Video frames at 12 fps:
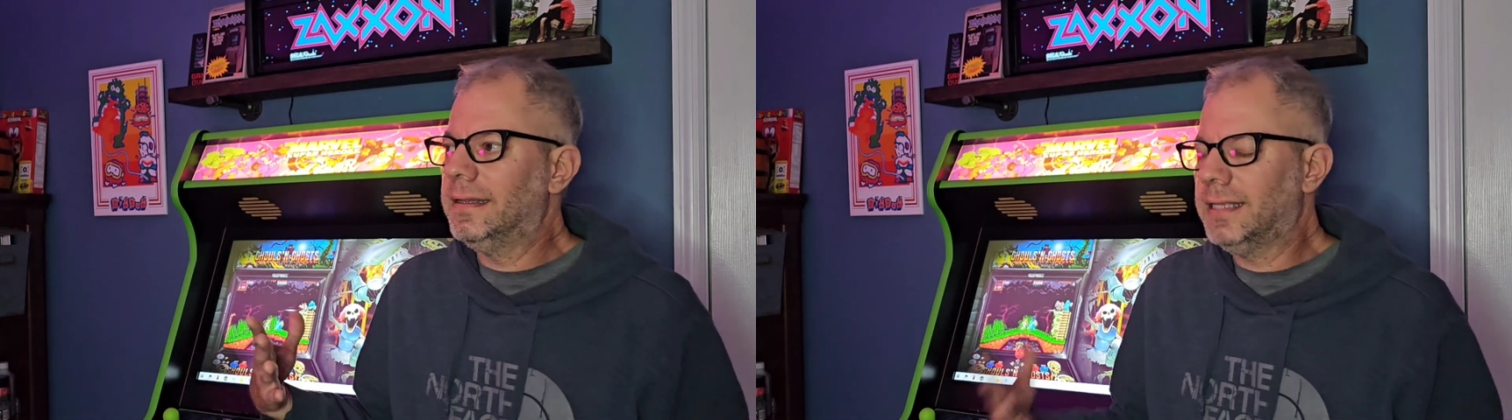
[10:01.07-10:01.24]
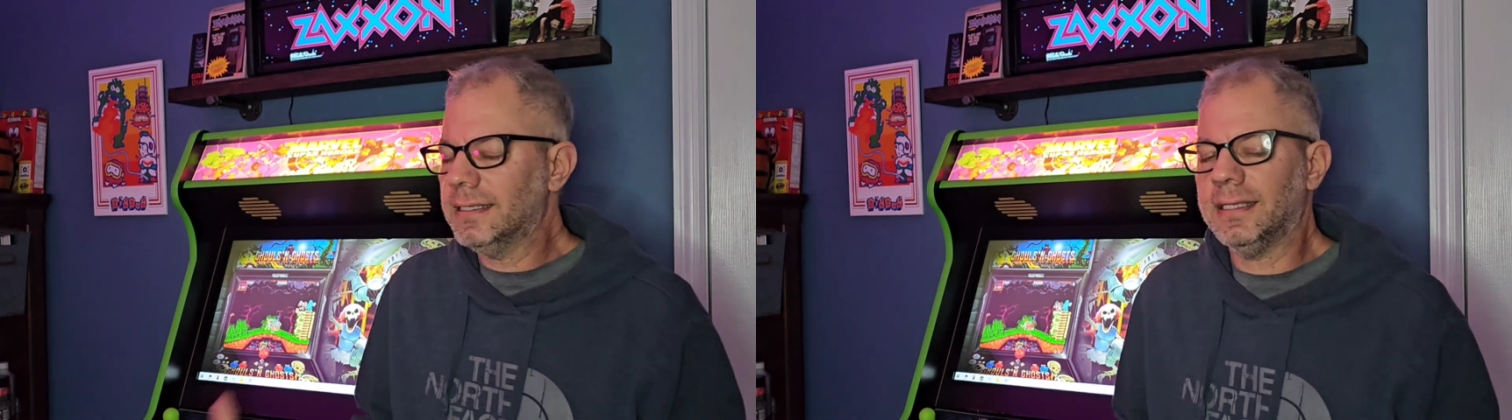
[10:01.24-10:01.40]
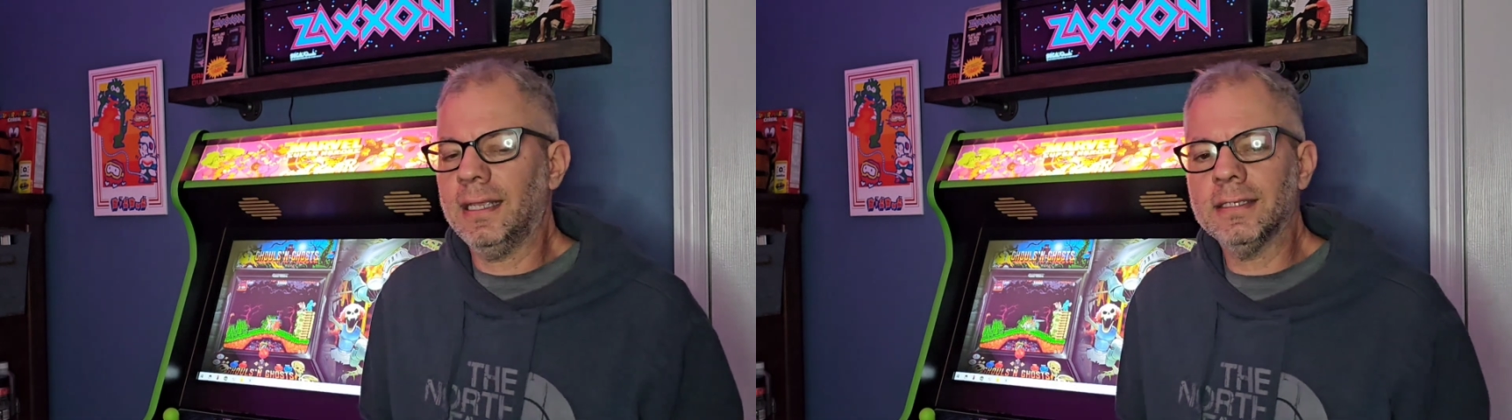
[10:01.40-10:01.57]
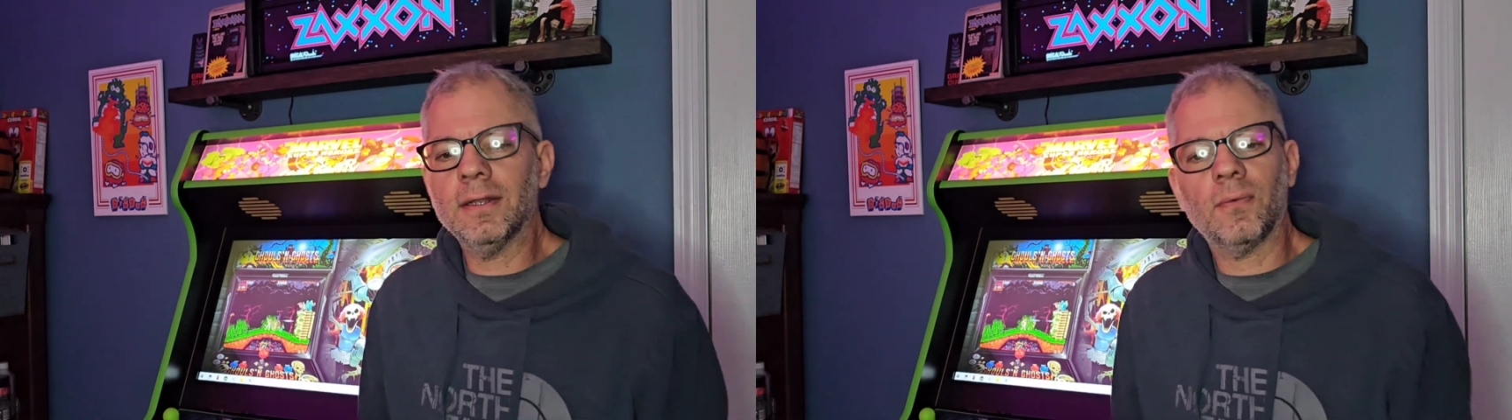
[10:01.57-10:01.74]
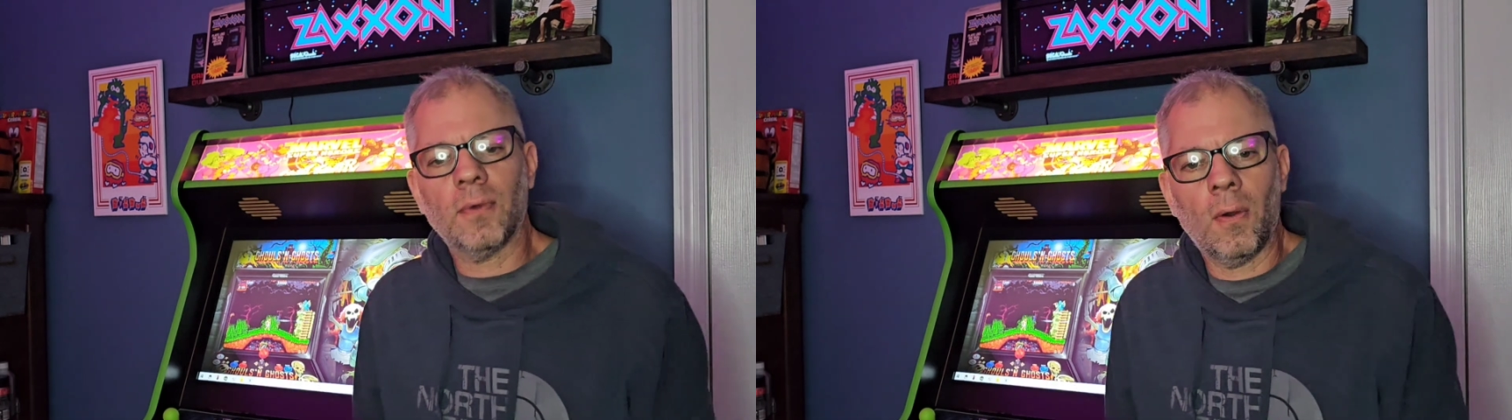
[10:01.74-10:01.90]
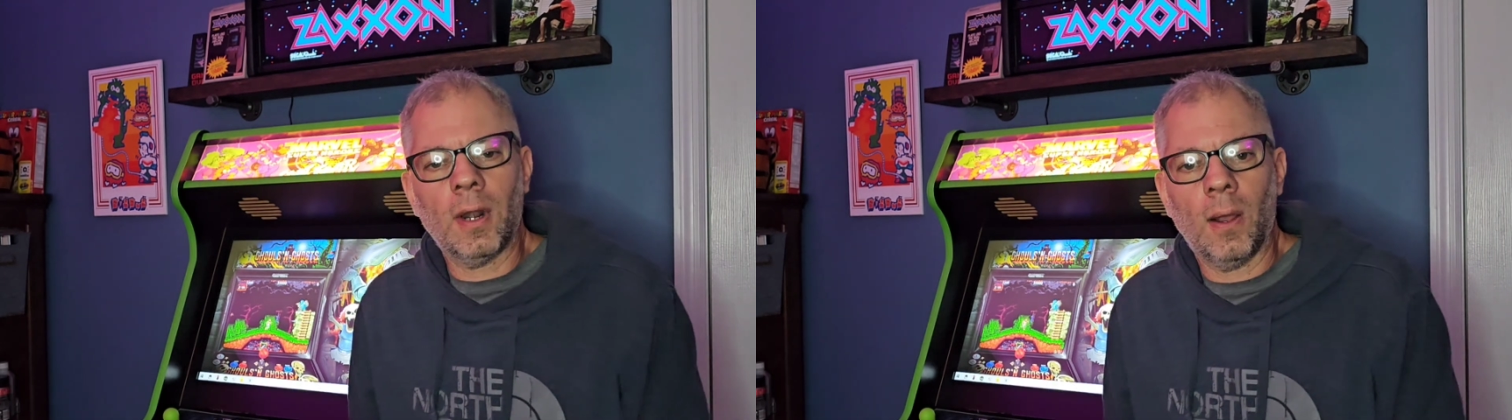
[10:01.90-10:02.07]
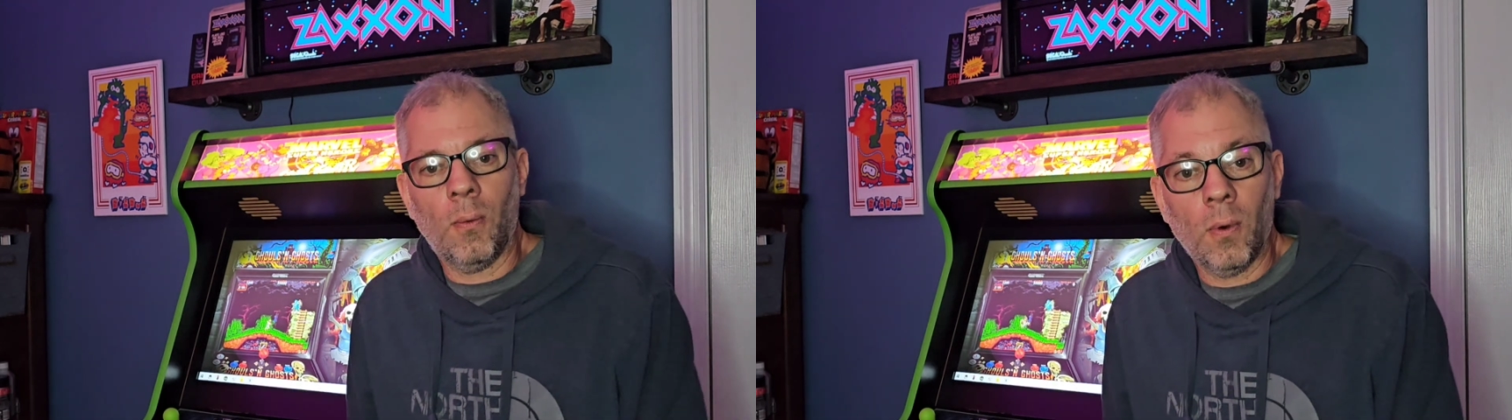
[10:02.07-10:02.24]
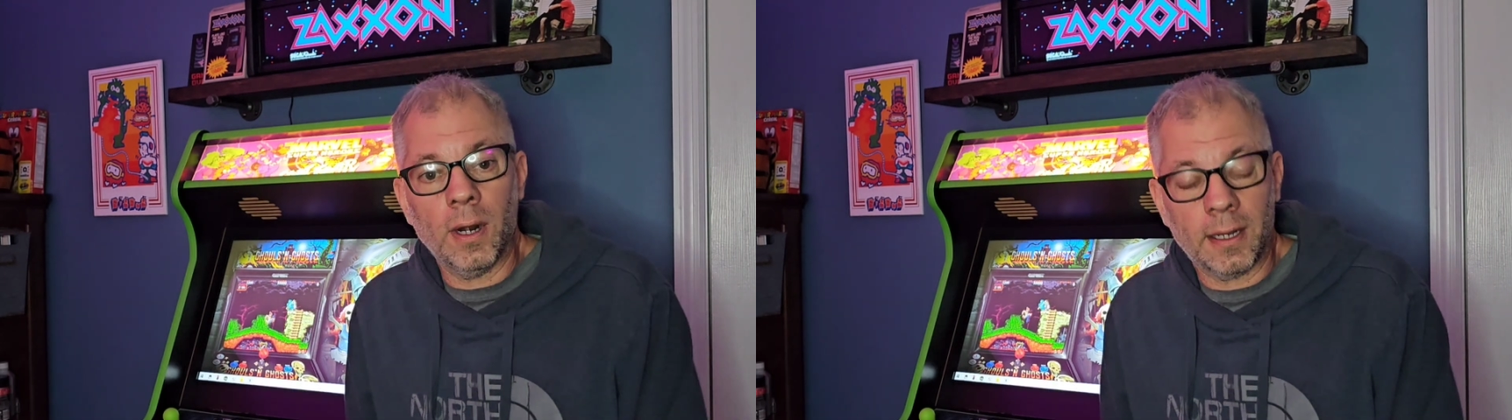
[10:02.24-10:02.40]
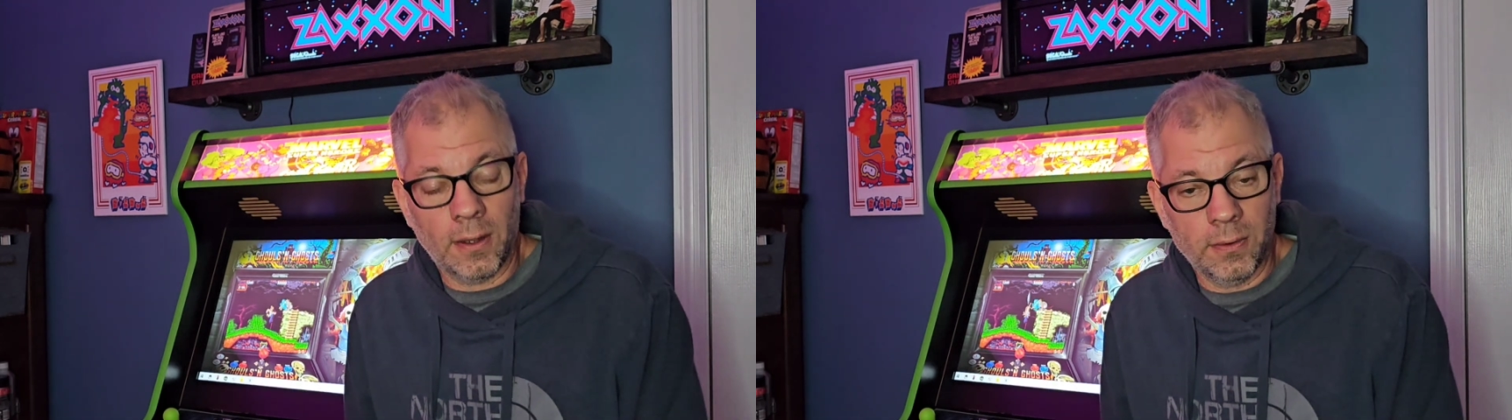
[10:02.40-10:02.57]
this isn't a road I want to go